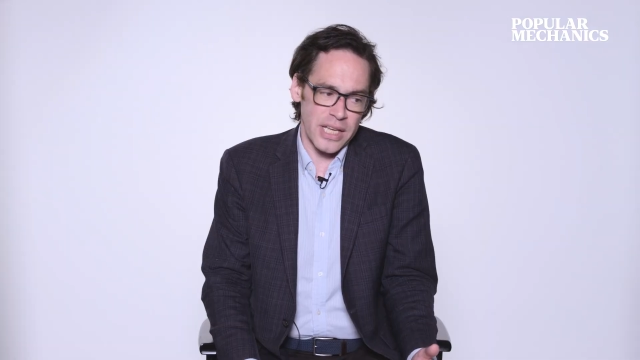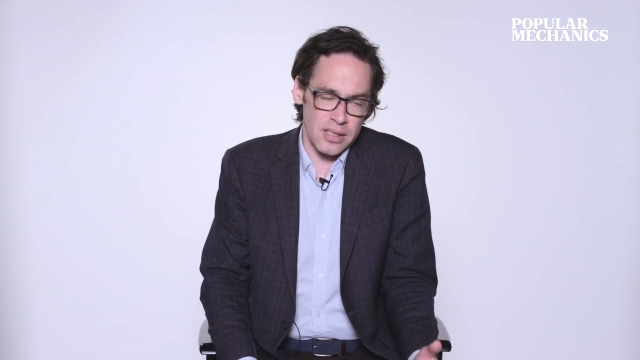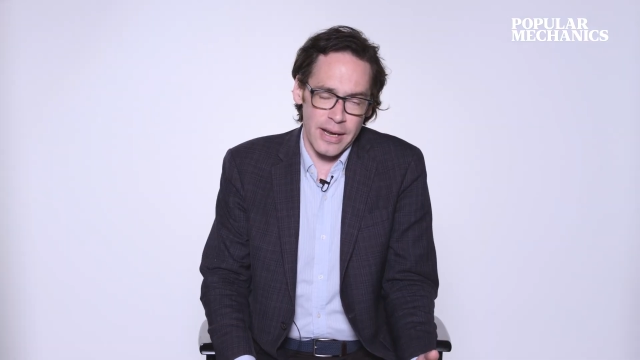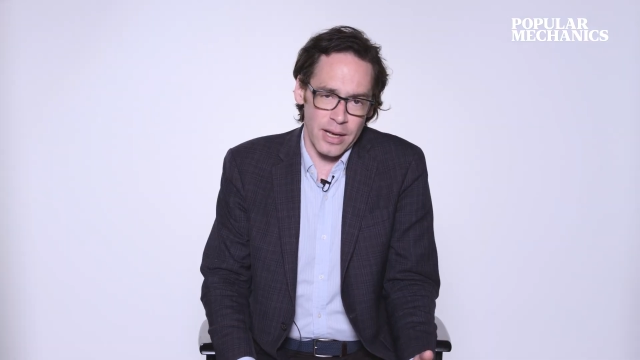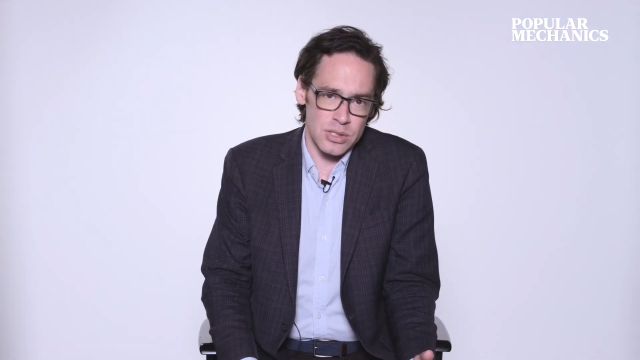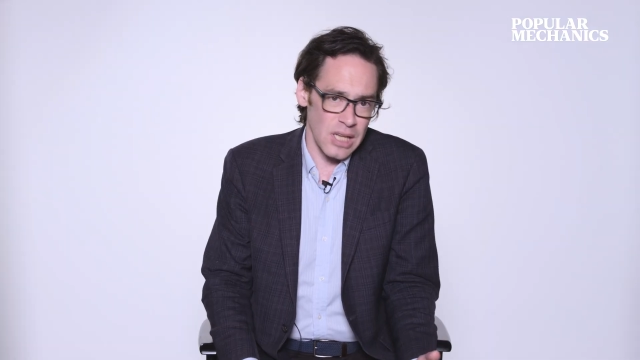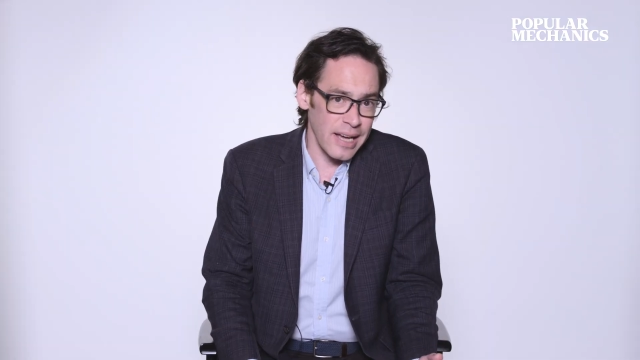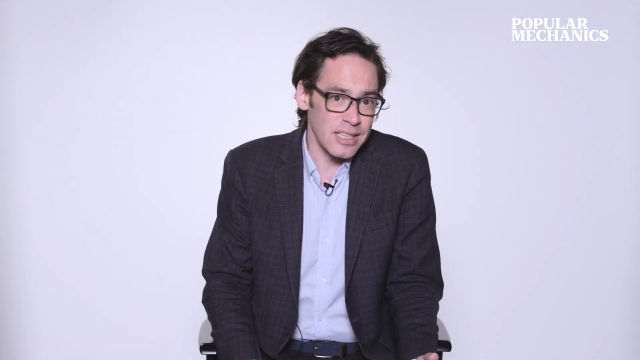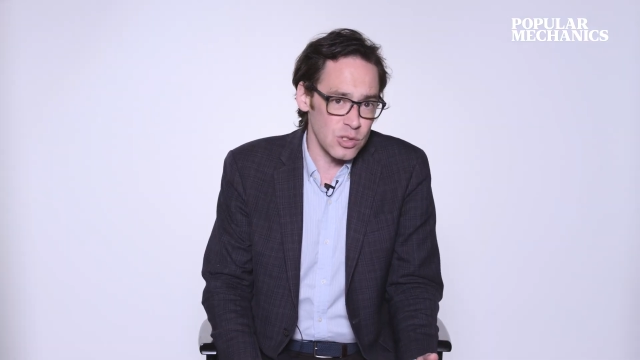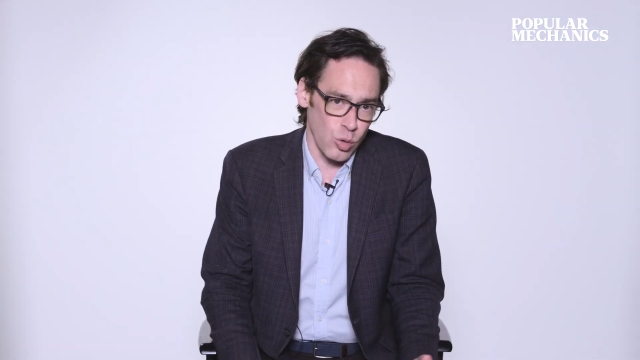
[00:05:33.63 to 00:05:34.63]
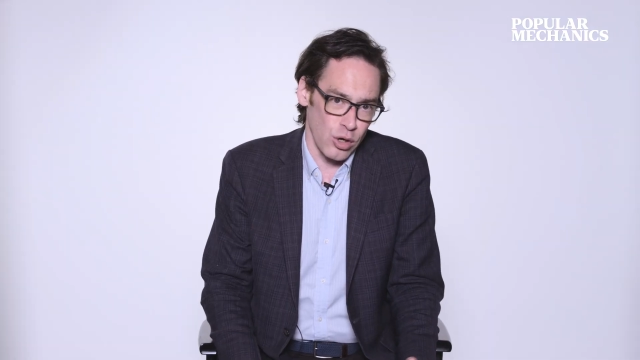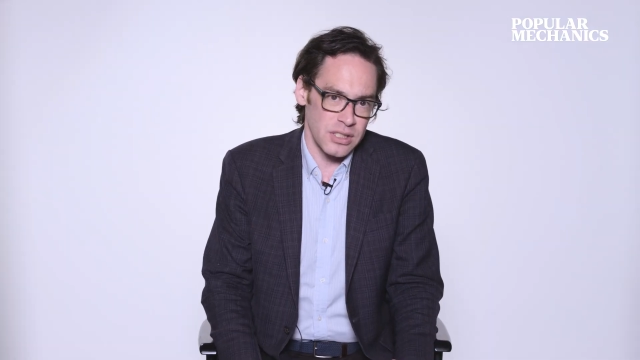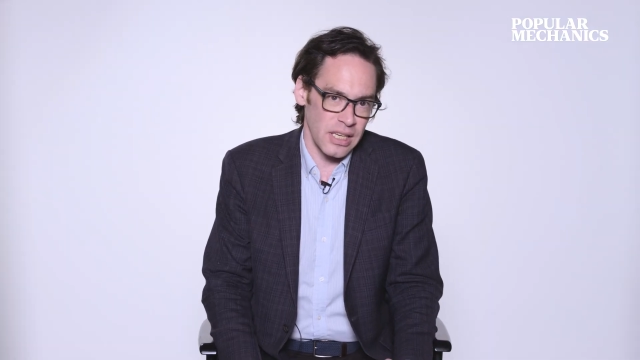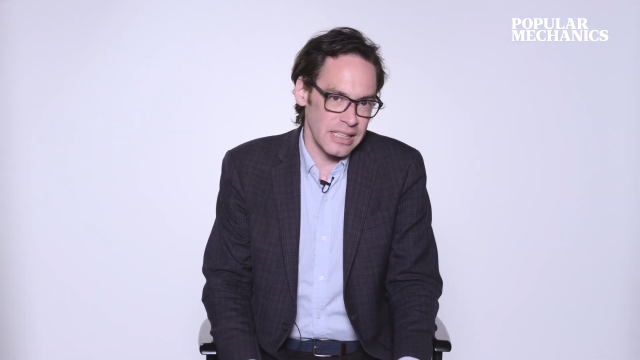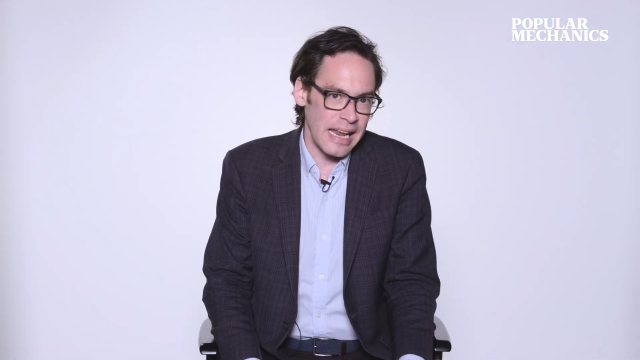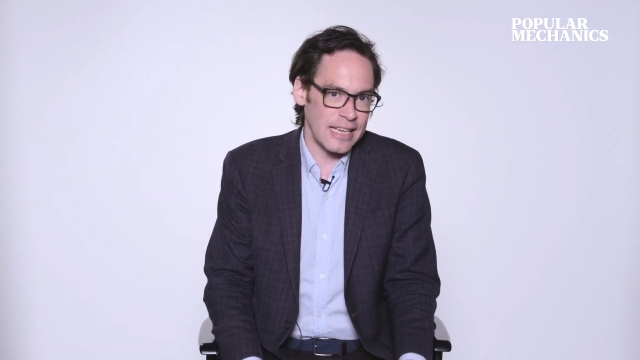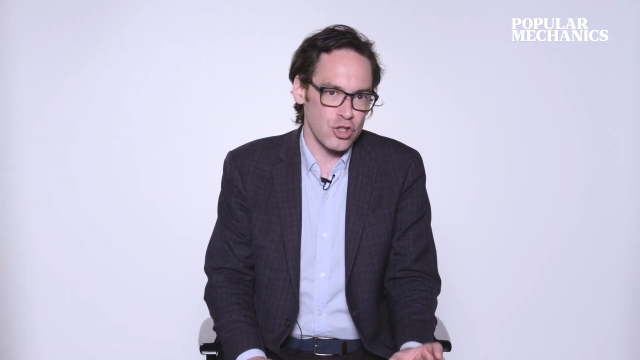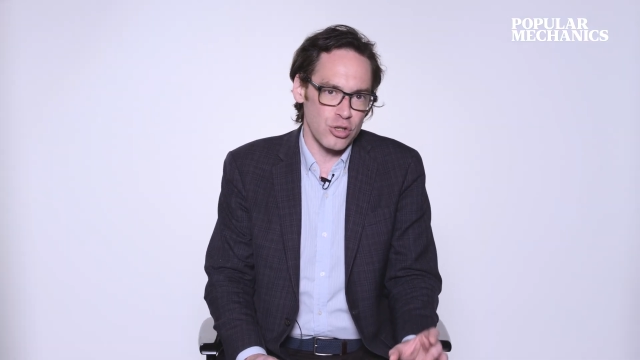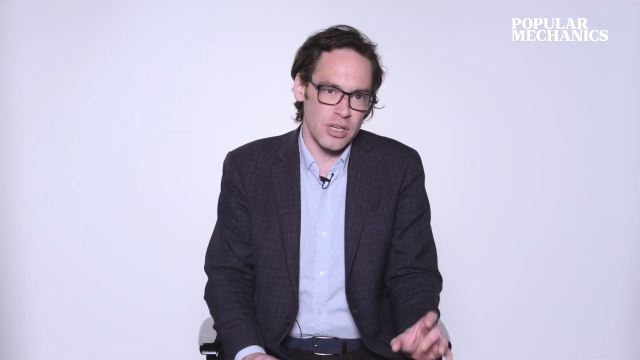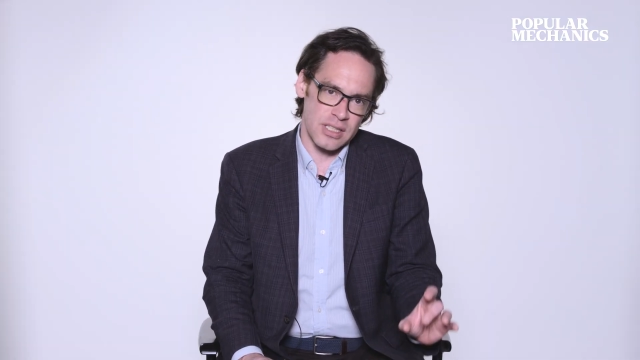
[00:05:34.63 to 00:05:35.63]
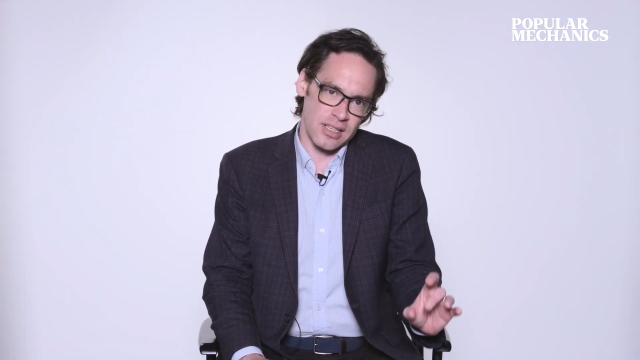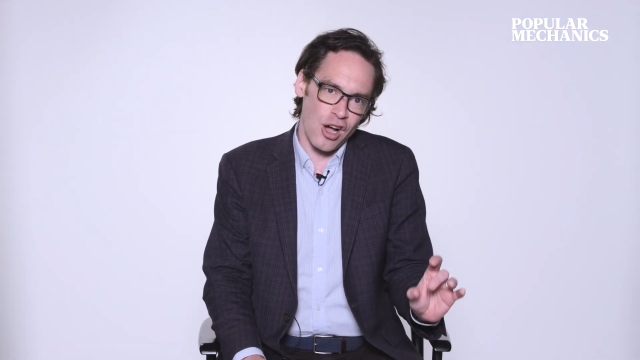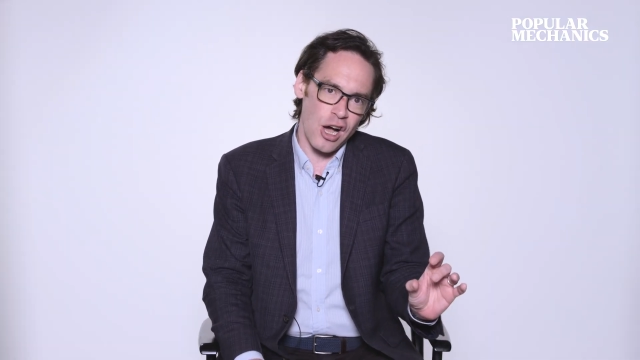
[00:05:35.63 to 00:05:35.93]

That's not how science works. Like nature doesn't